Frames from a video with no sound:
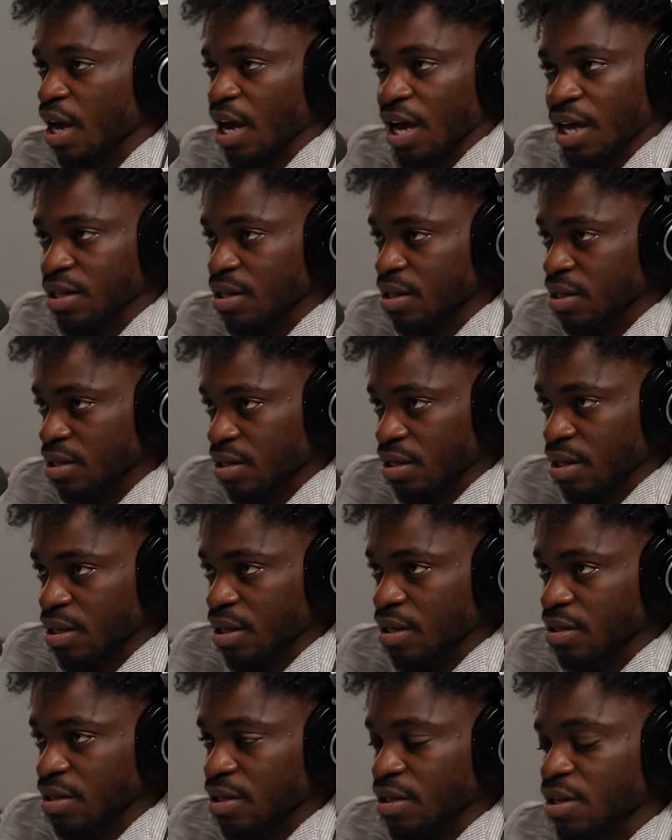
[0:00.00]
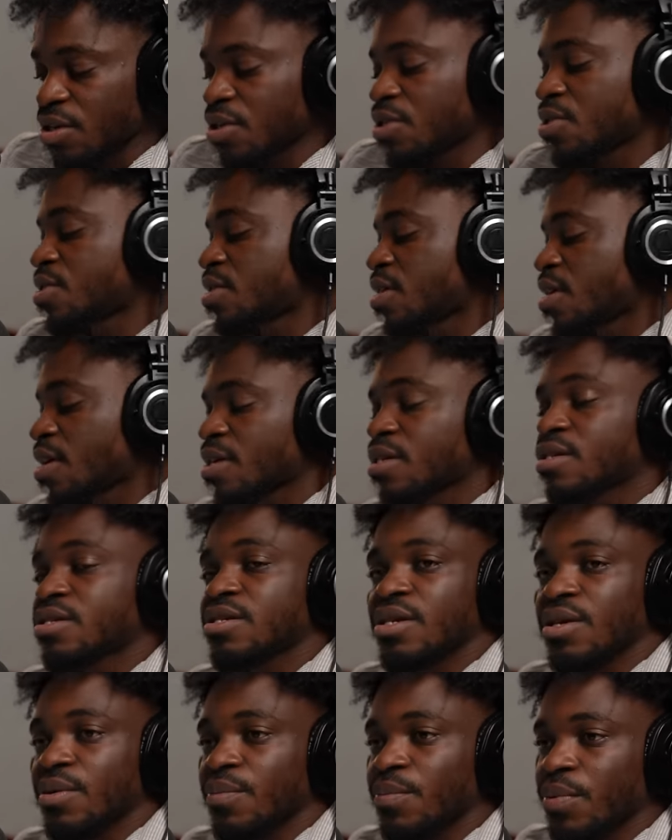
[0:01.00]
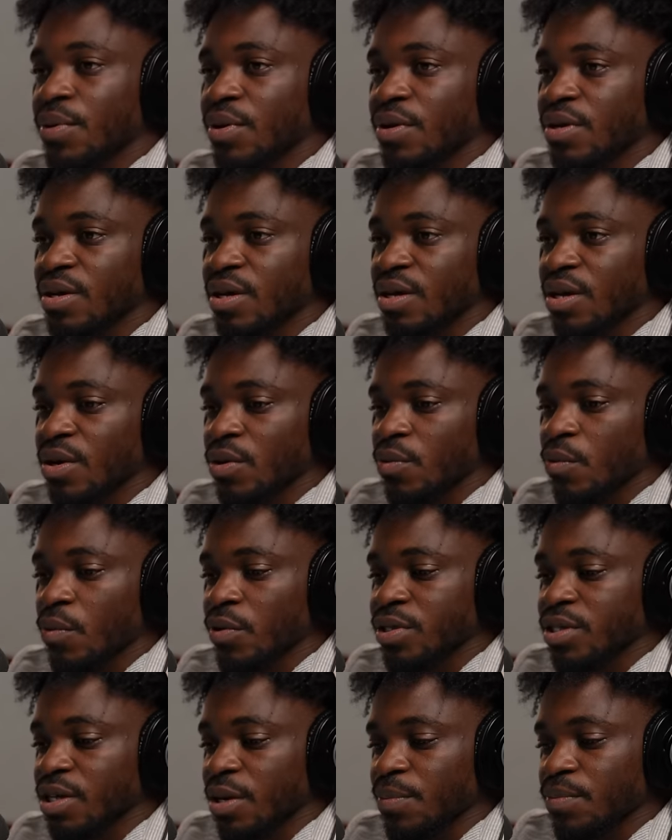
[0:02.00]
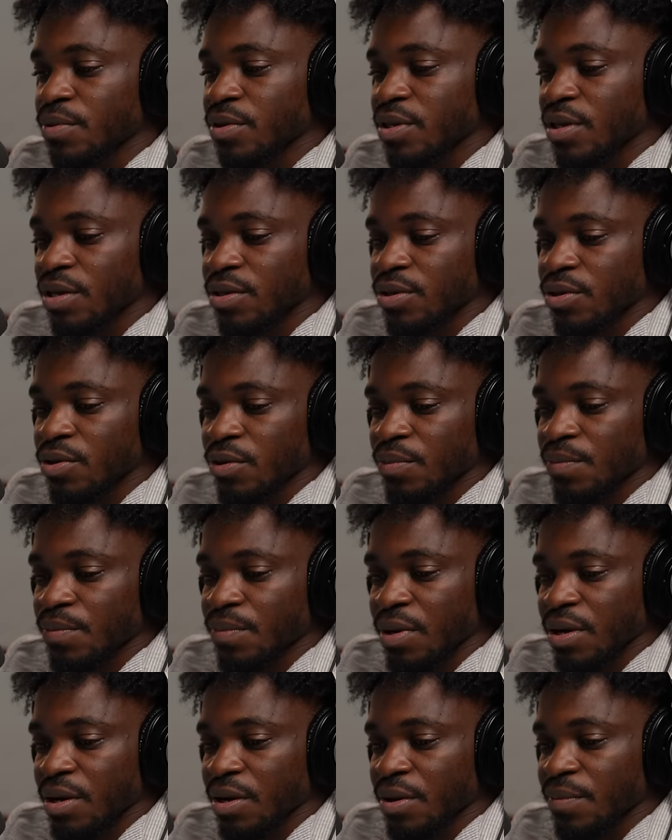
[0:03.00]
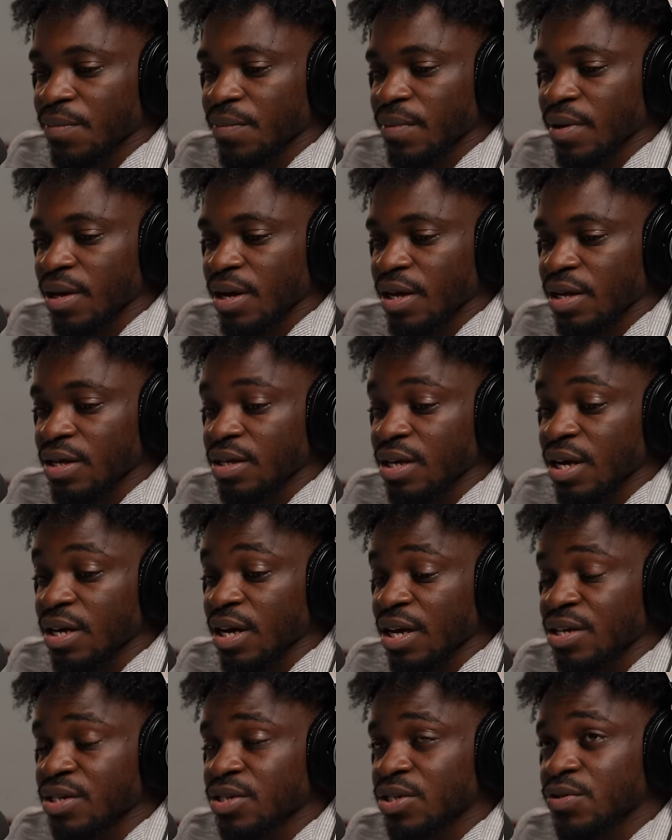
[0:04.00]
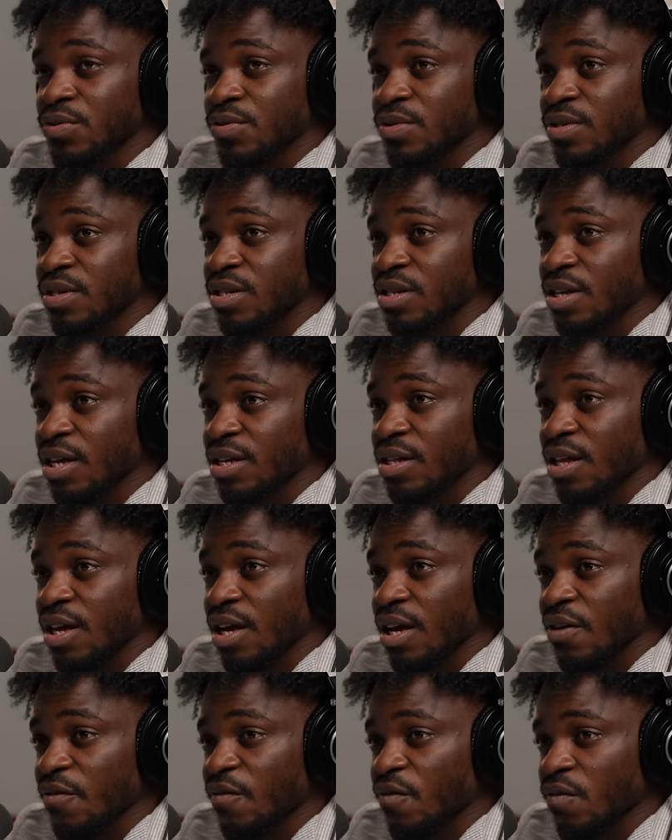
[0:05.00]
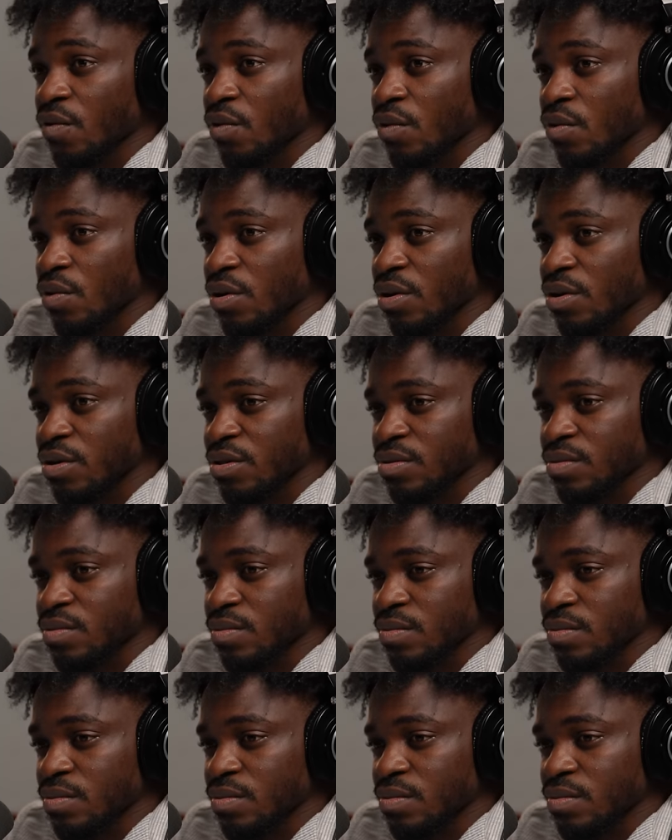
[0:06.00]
hadn't listed anything just yet. But once I put that up, I sold it, I think, for